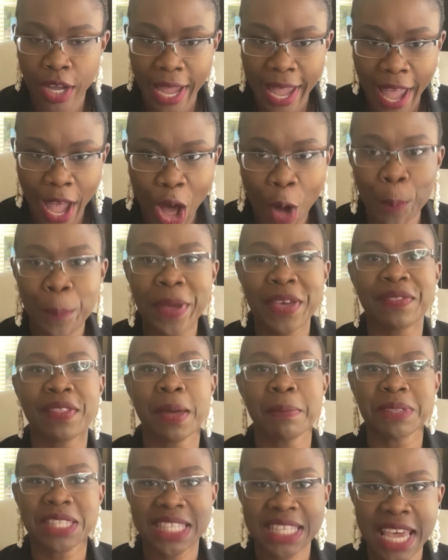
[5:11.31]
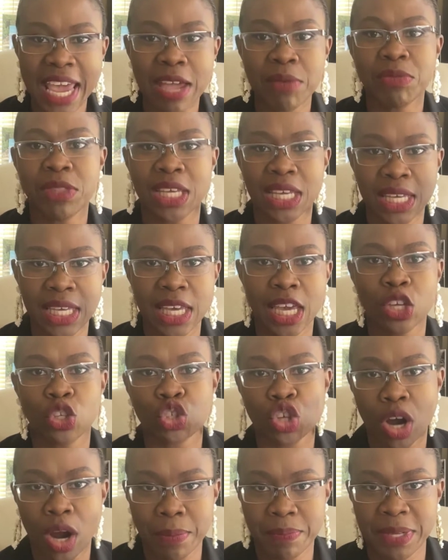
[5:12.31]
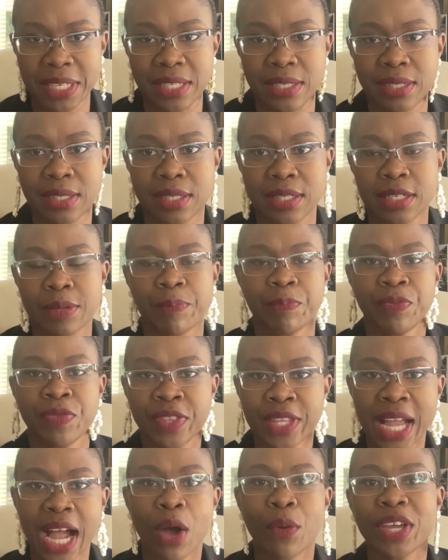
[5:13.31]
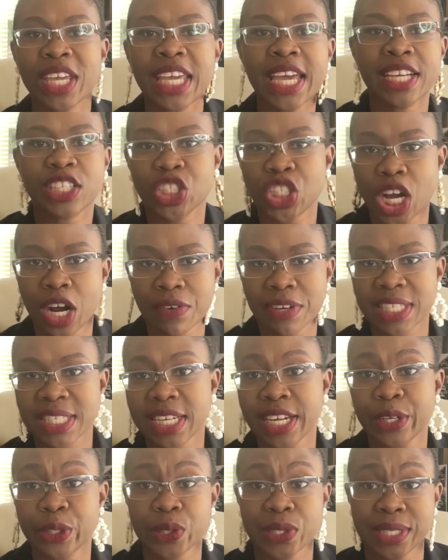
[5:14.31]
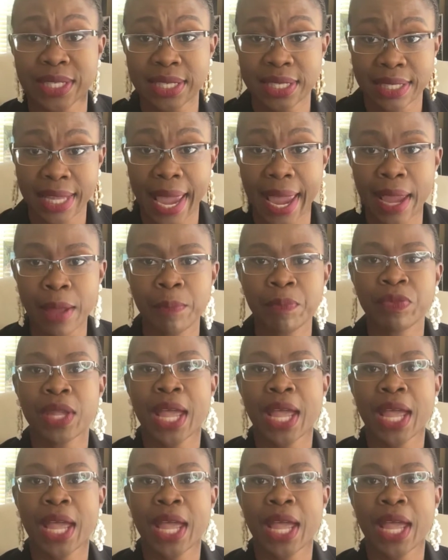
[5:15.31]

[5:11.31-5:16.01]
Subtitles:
helping them tame the EHR beast. Now, EHR is here to stay.